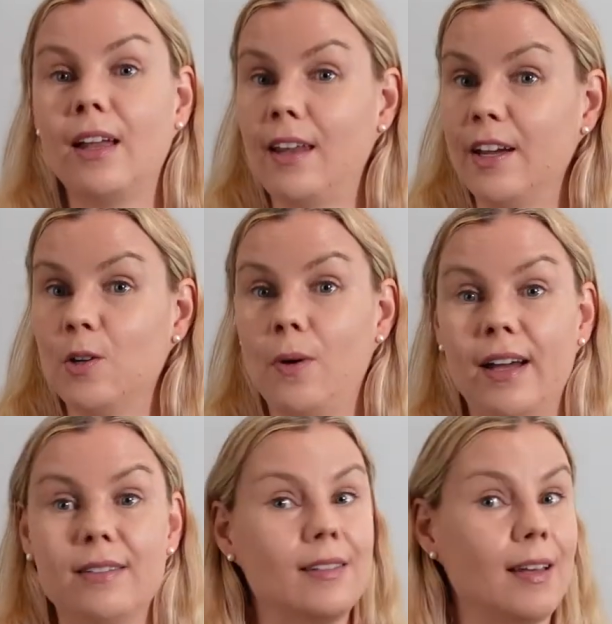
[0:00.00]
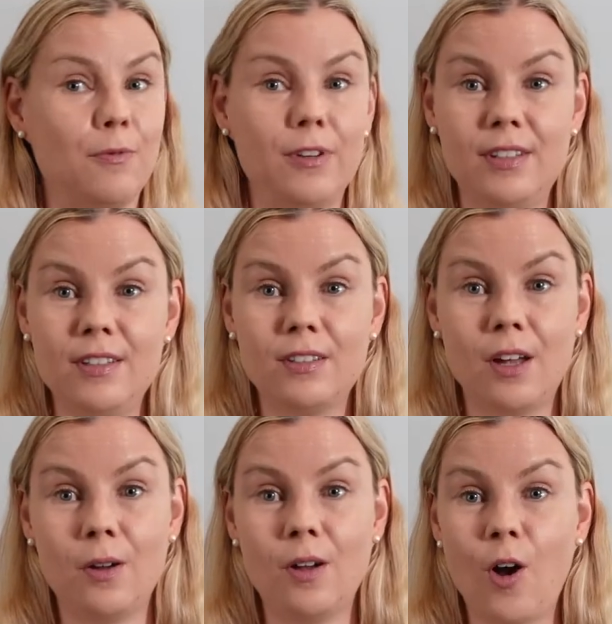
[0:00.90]
Likewise, San
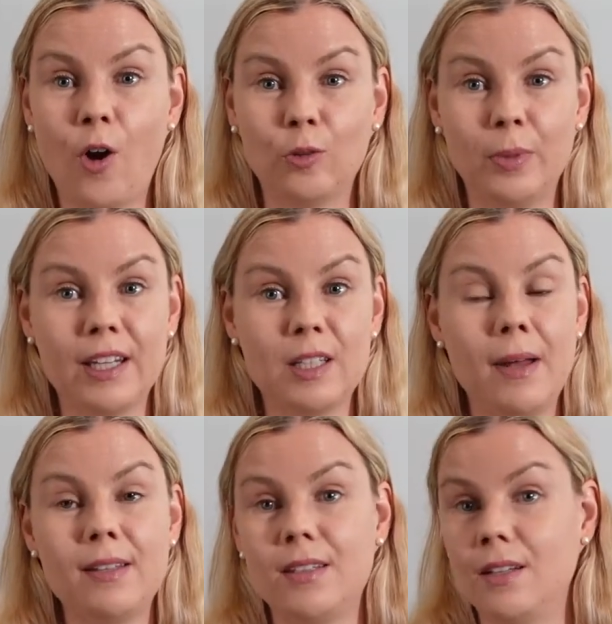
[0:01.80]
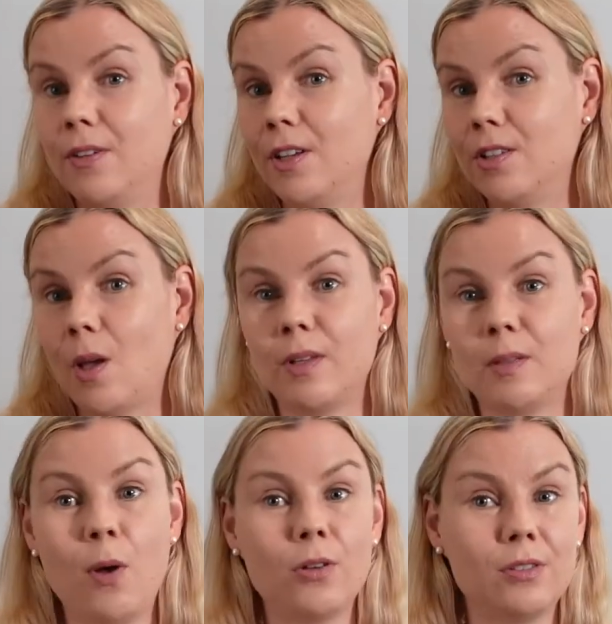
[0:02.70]
Francisco, horribly expensive. So is
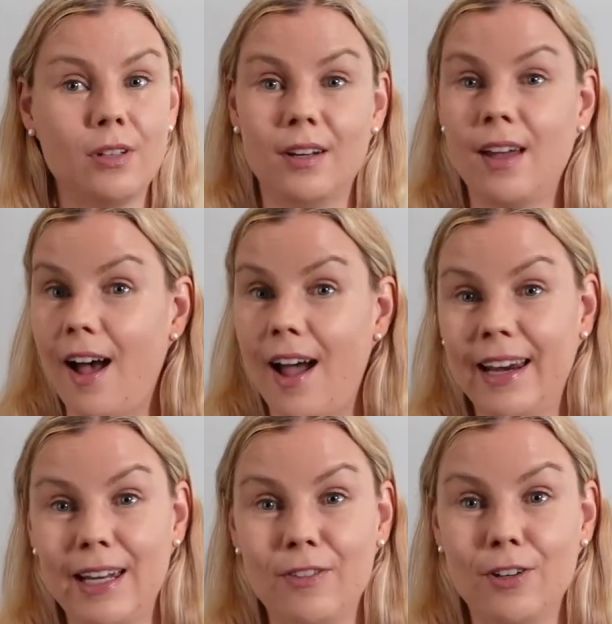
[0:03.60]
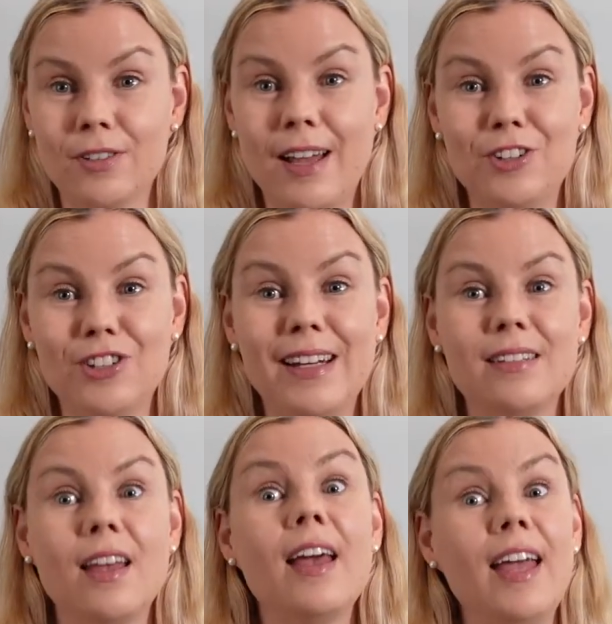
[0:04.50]
Boston. I live in Los Angeles.